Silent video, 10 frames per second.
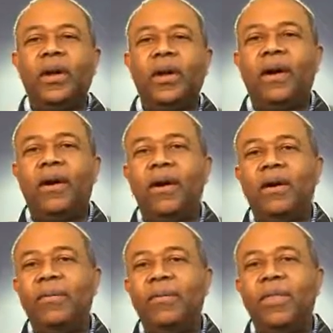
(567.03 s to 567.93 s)

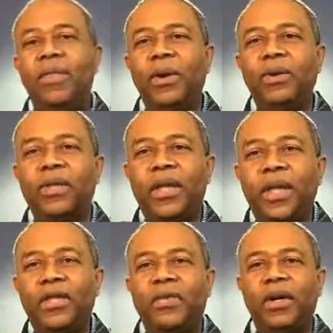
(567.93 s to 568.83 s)
Um, those
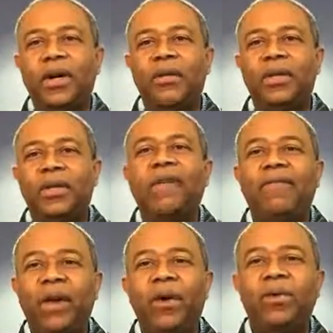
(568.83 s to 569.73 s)
things become
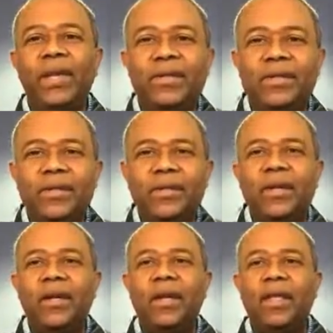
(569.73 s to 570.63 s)
lifelong lessons.
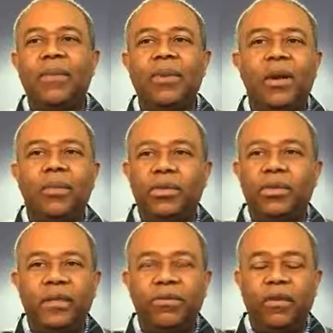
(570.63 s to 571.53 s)
They become
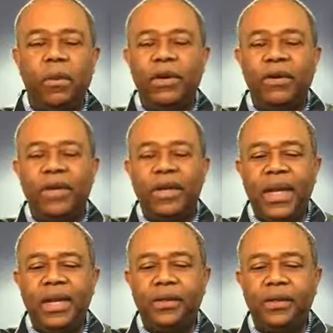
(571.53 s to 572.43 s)
transformative in
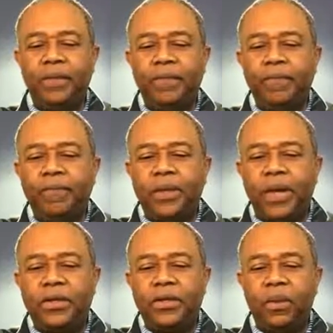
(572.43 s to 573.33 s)
nature.
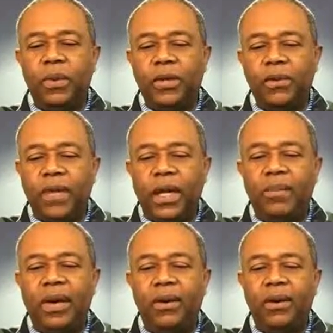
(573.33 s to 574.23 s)
And so when you think
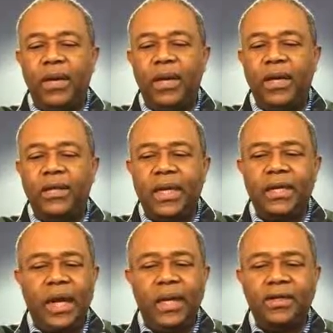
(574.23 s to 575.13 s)
about, again,
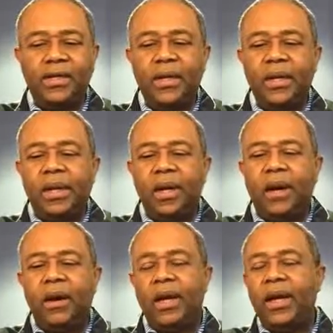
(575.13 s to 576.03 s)
technology,
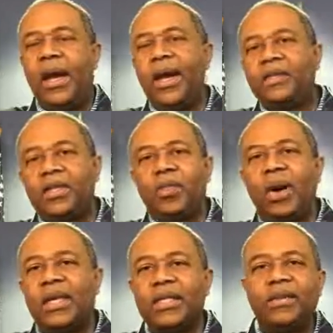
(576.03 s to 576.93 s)
uh, it has its
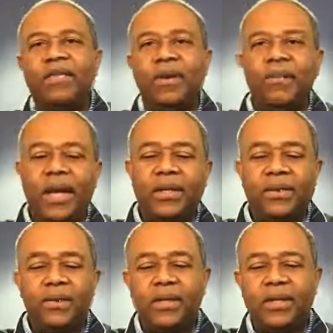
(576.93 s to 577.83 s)
positive impacts
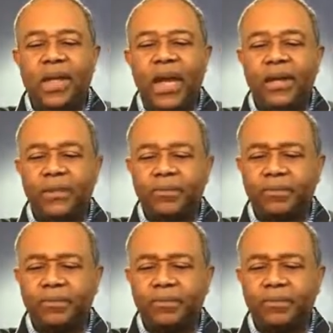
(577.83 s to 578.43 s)
on society,